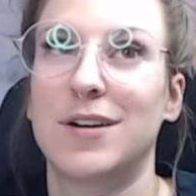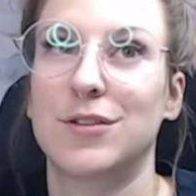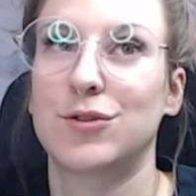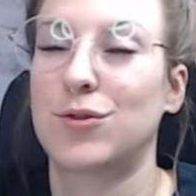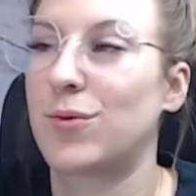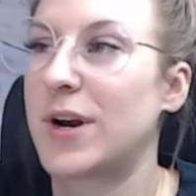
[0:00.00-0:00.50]

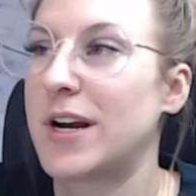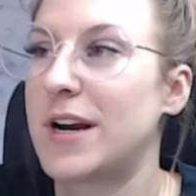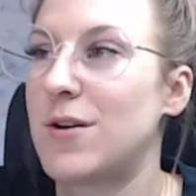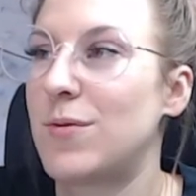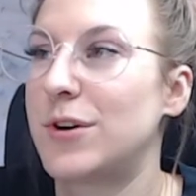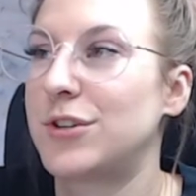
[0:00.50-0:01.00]
So right
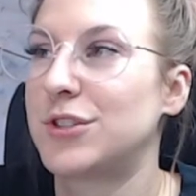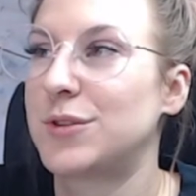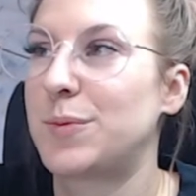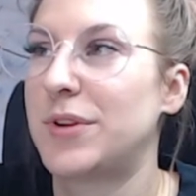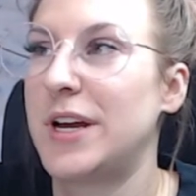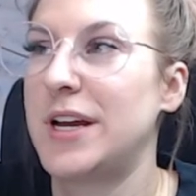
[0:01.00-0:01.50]
now we're
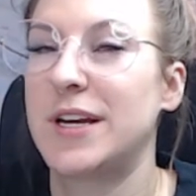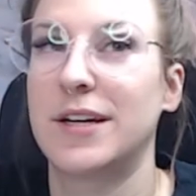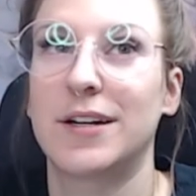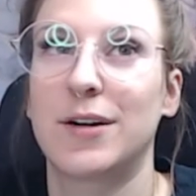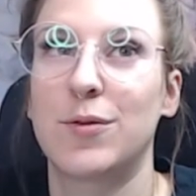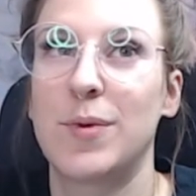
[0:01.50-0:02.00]
just
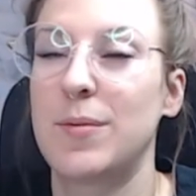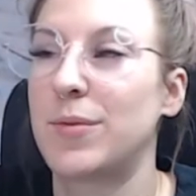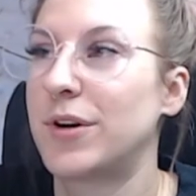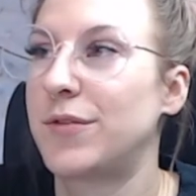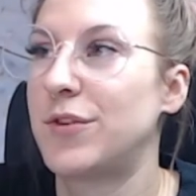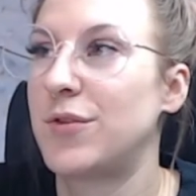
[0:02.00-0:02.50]
playing. And
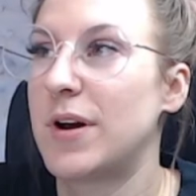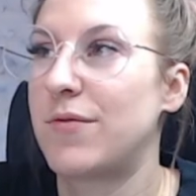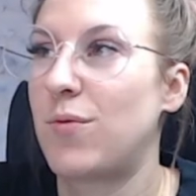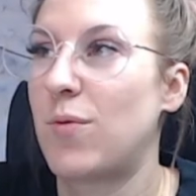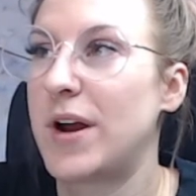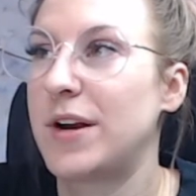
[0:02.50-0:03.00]
remember, if you
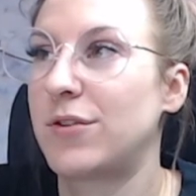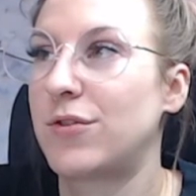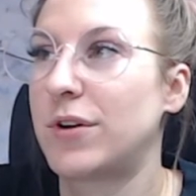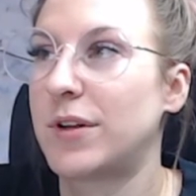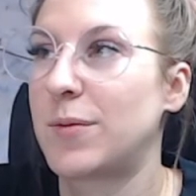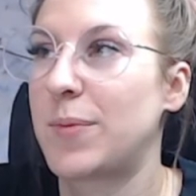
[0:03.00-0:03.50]
have white
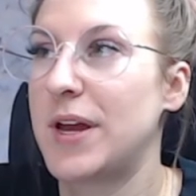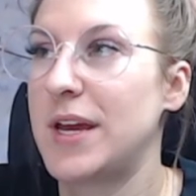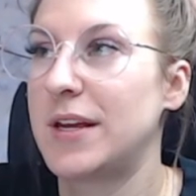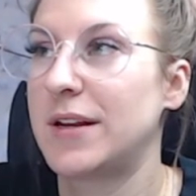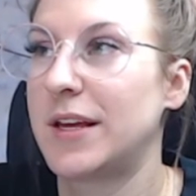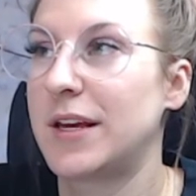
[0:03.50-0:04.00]
acrylic
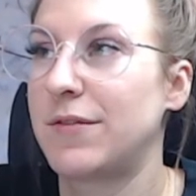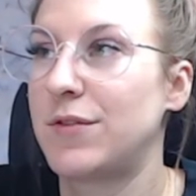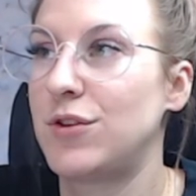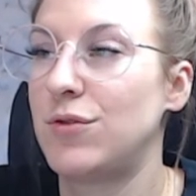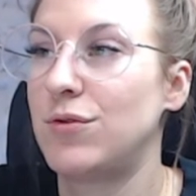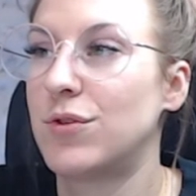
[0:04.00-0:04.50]
paint, like if
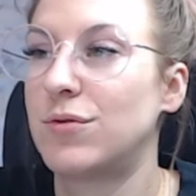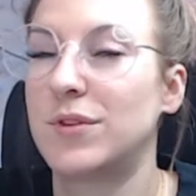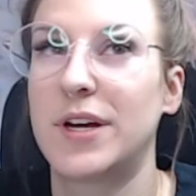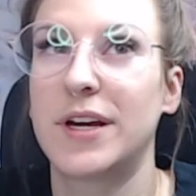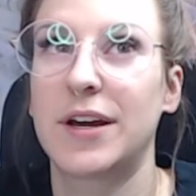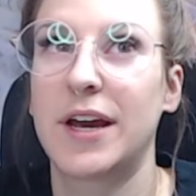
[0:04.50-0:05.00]
you don't
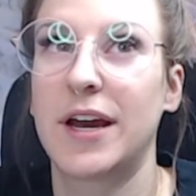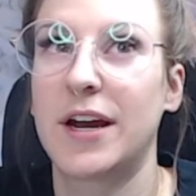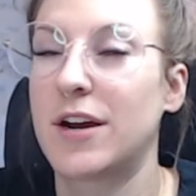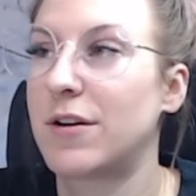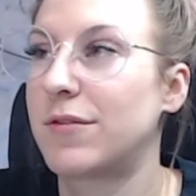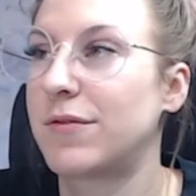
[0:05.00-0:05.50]
like a
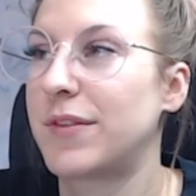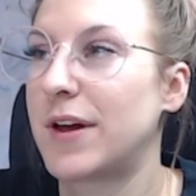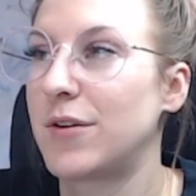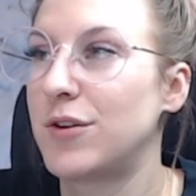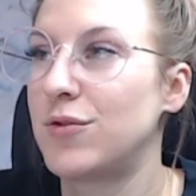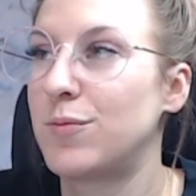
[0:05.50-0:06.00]
hair
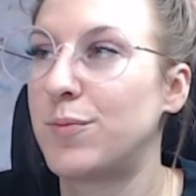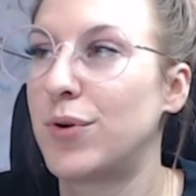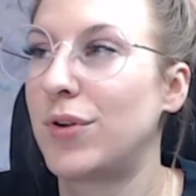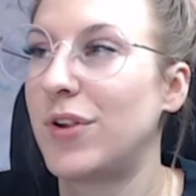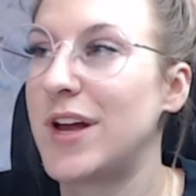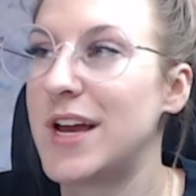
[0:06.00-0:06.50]
that you
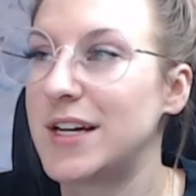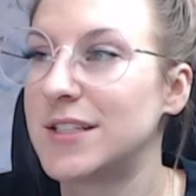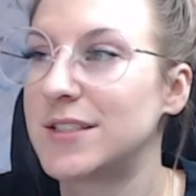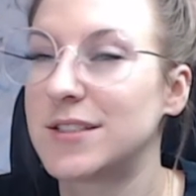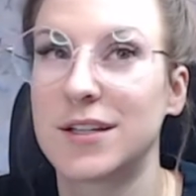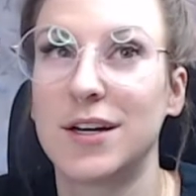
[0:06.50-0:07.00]

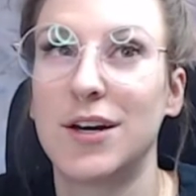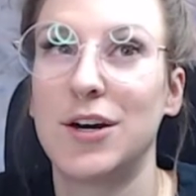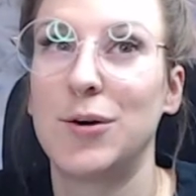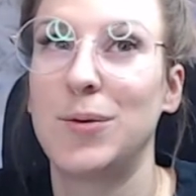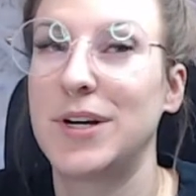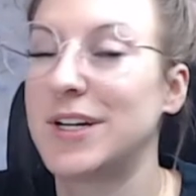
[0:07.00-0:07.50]
placed,
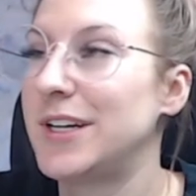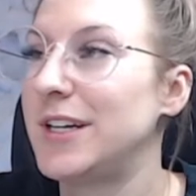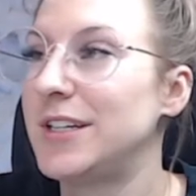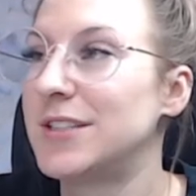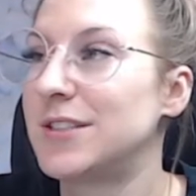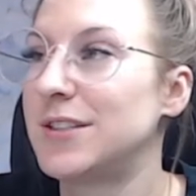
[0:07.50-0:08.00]
we can
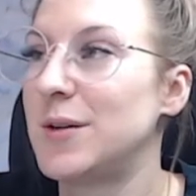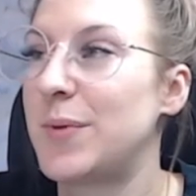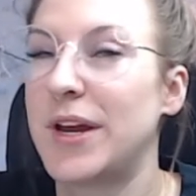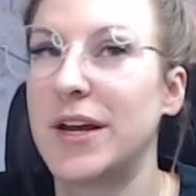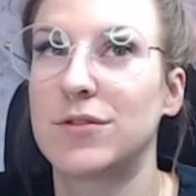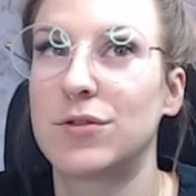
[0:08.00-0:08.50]
easily
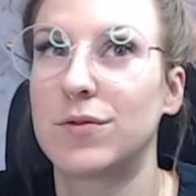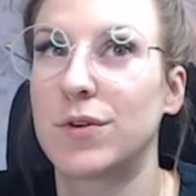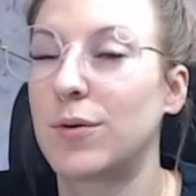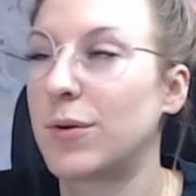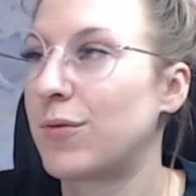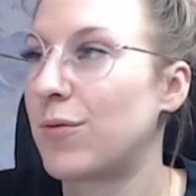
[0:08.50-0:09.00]
paint over
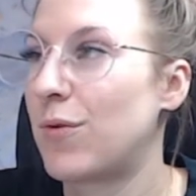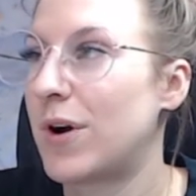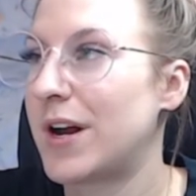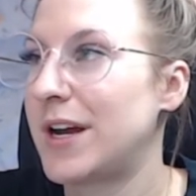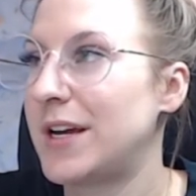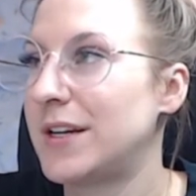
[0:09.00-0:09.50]
it with
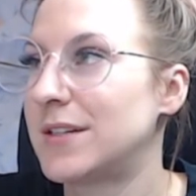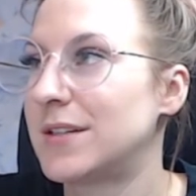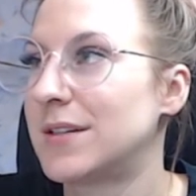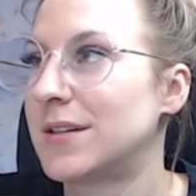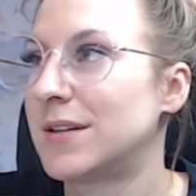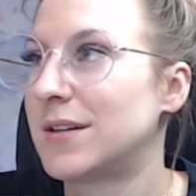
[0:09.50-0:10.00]
white,
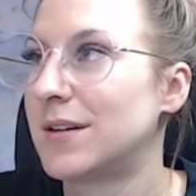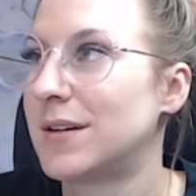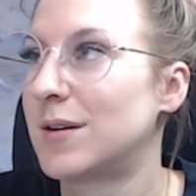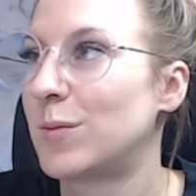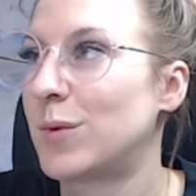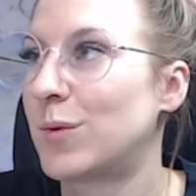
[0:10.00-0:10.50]

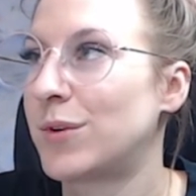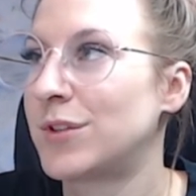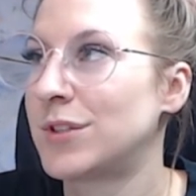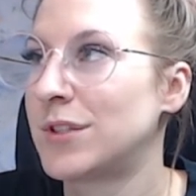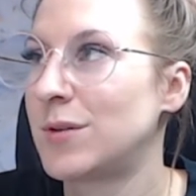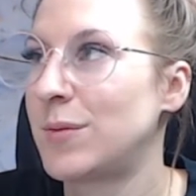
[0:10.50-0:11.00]
but we're
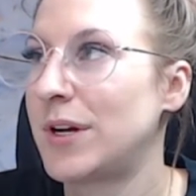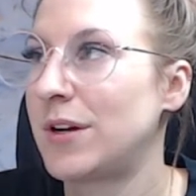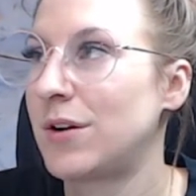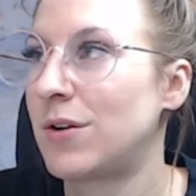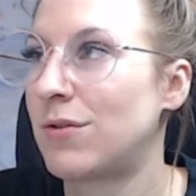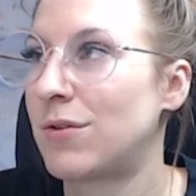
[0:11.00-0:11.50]
just going to make
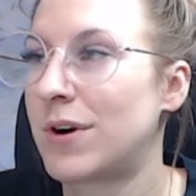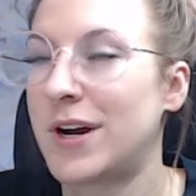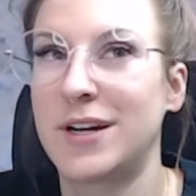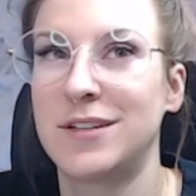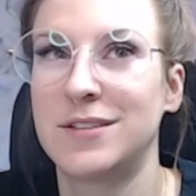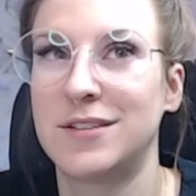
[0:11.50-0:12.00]
it go
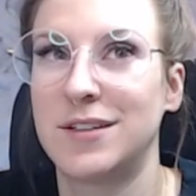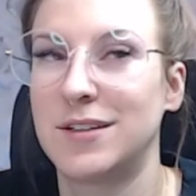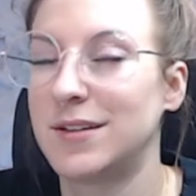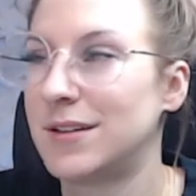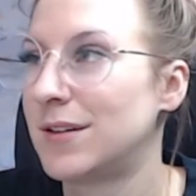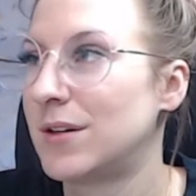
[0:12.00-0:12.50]
crazy.
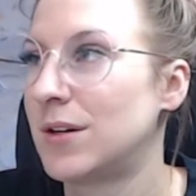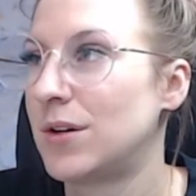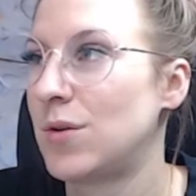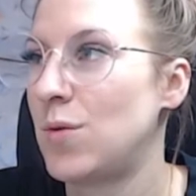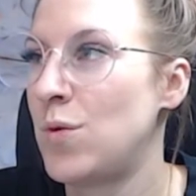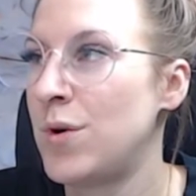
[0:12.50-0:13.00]

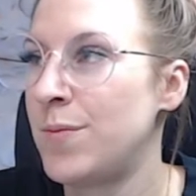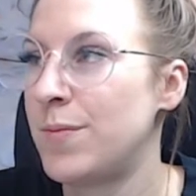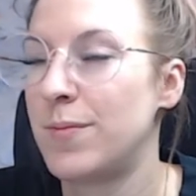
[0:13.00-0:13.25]
Whoop.